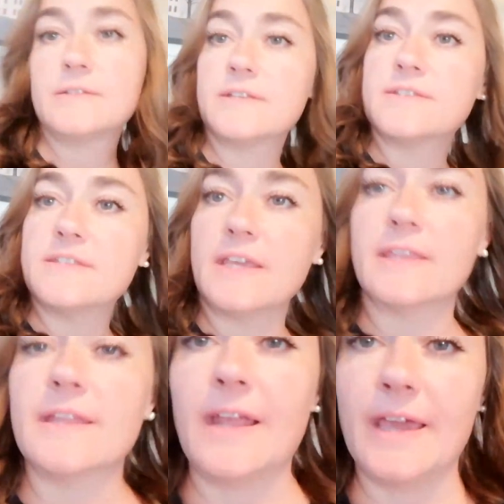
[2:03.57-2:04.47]
to see
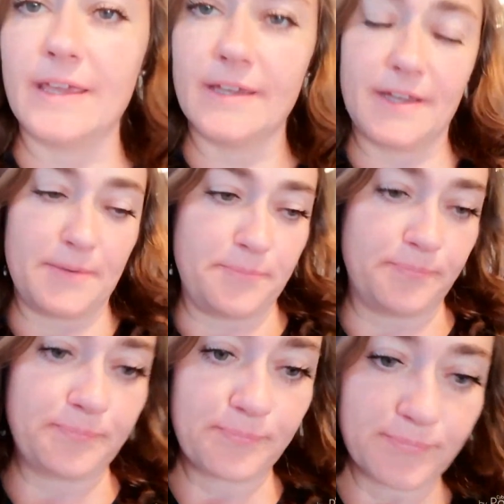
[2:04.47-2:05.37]
that I
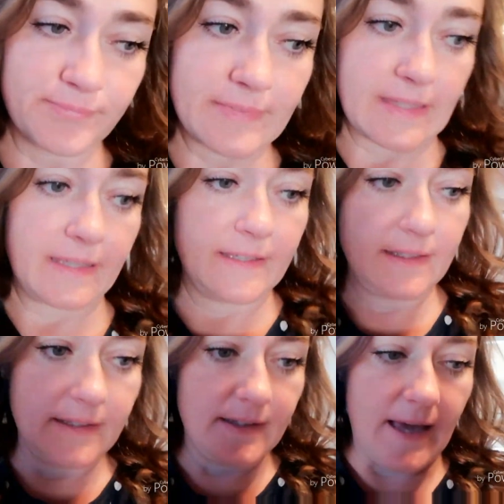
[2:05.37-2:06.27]
um,
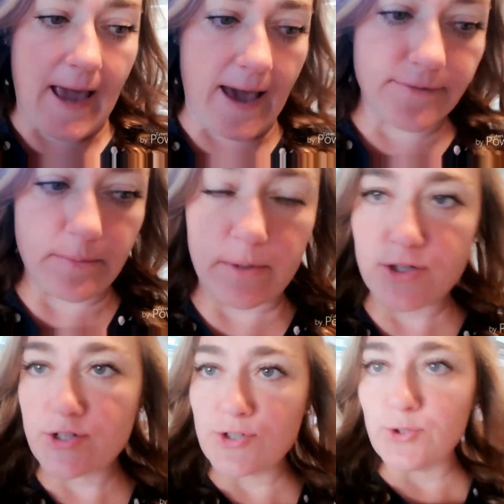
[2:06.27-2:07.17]
have a
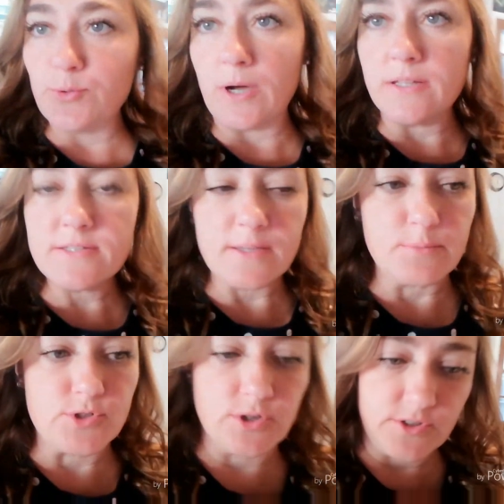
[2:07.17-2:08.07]
bunch of new ones.
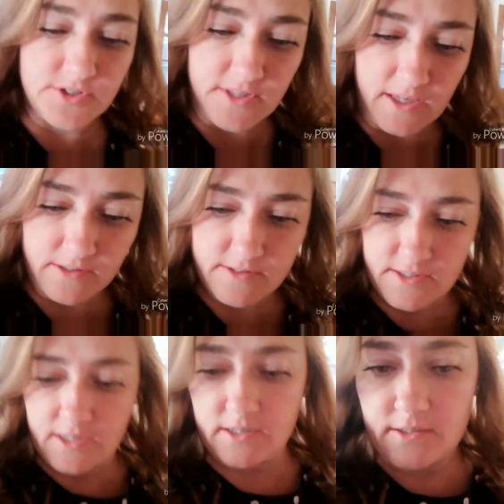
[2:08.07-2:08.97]
I'm sure it's thanks
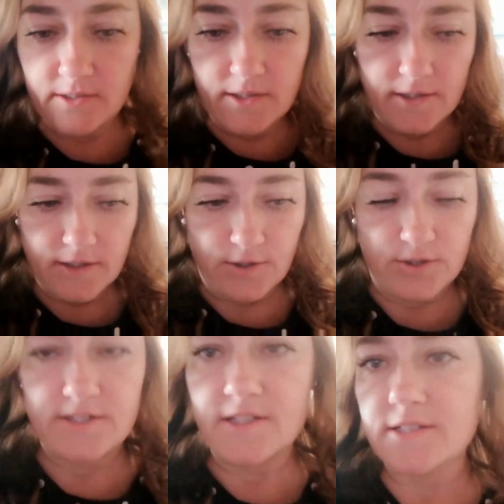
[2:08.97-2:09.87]
to
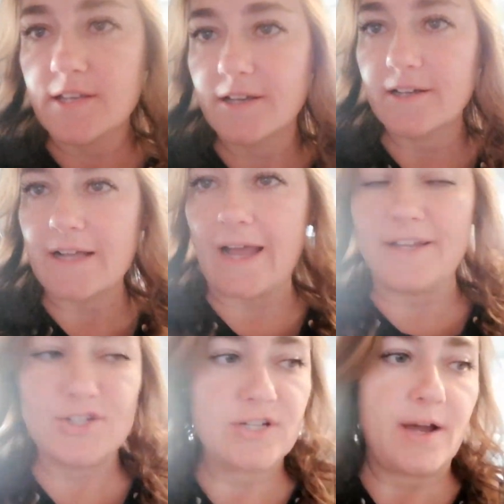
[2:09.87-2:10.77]
Christy's
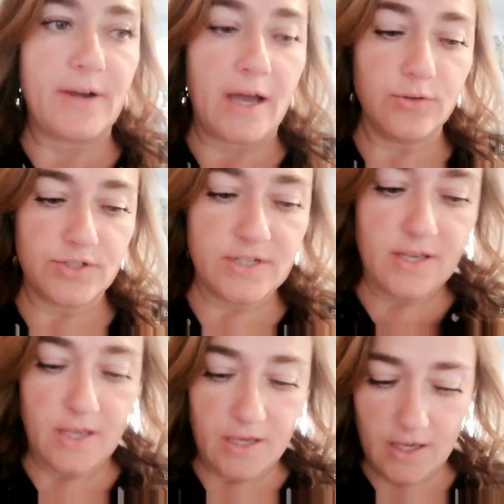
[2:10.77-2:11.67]
kind shout out
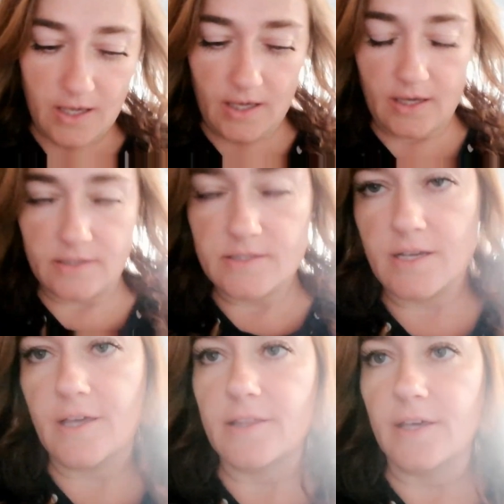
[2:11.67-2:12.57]
and
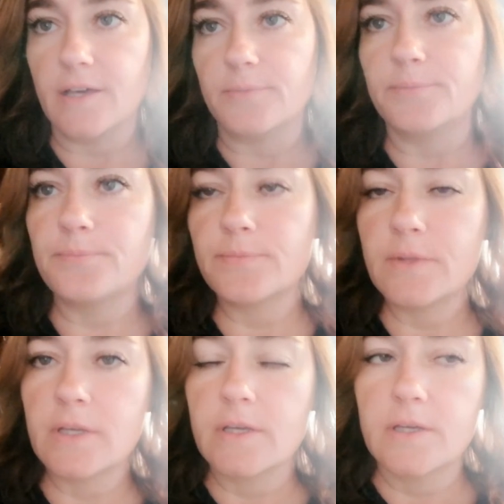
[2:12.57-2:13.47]
uh, the
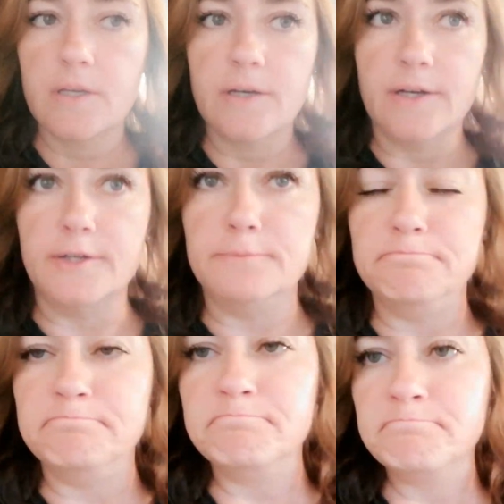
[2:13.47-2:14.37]

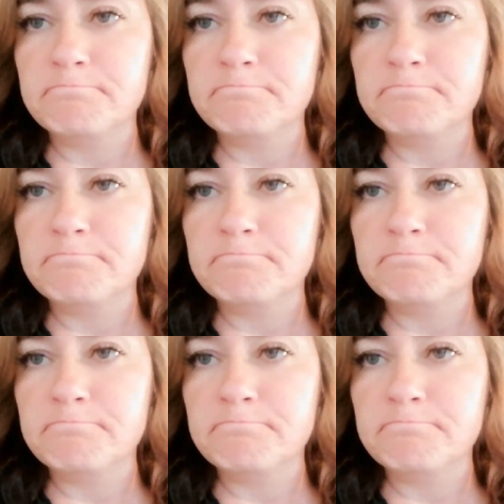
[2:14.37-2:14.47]
um,